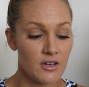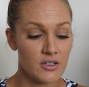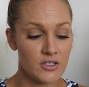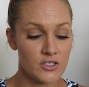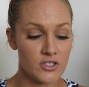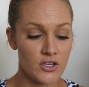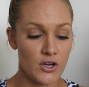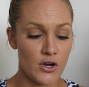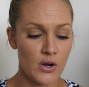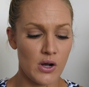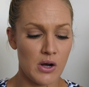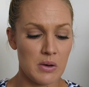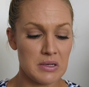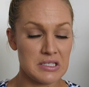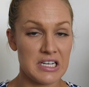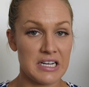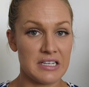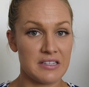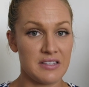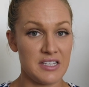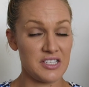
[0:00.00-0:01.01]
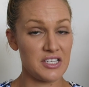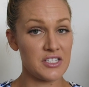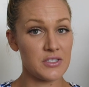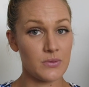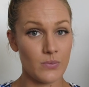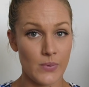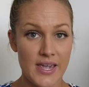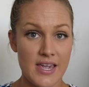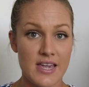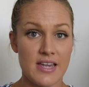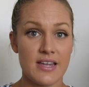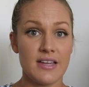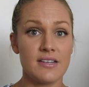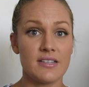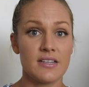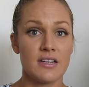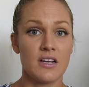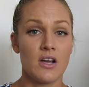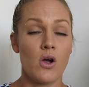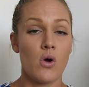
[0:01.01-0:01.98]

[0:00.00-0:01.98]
So I was like, this is weird.